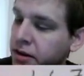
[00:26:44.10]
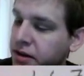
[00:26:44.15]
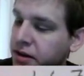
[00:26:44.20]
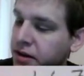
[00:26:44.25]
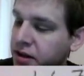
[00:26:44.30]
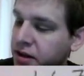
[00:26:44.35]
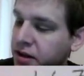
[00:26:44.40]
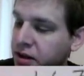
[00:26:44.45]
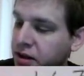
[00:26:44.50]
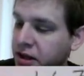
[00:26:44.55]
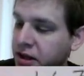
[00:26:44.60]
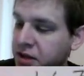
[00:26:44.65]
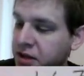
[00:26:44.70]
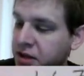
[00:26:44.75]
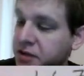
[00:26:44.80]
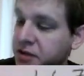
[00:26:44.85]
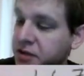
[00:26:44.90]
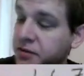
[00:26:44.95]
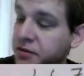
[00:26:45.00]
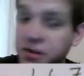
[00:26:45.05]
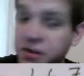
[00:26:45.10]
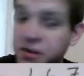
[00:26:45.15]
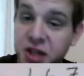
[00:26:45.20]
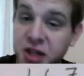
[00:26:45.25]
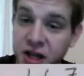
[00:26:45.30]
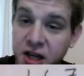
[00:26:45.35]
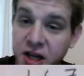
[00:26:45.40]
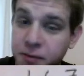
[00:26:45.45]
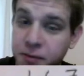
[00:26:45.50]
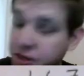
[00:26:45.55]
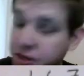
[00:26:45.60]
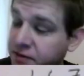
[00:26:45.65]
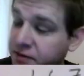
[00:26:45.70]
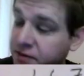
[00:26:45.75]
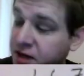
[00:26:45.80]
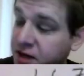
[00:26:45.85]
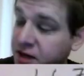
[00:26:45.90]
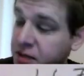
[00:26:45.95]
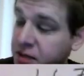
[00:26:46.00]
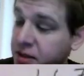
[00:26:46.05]
And Gn was
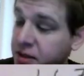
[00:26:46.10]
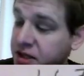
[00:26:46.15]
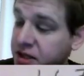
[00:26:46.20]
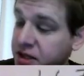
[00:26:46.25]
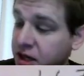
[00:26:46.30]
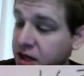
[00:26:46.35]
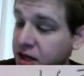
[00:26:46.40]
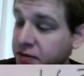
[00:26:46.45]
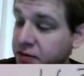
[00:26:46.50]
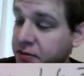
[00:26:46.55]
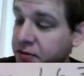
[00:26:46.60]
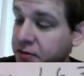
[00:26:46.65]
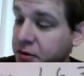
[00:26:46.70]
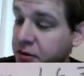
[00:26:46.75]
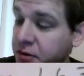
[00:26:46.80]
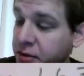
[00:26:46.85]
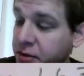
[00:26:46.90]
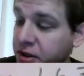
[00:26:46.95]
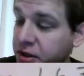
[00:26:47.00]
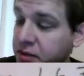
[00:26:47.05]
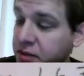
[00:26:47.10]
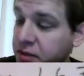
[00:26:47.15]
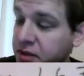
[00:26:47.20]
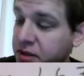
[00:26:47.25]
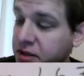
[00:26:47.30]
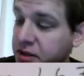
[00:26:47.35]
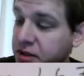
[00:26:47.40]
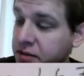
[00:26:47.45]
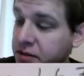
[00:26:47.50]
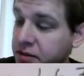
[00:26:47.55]
defined to be the set of invertible elements.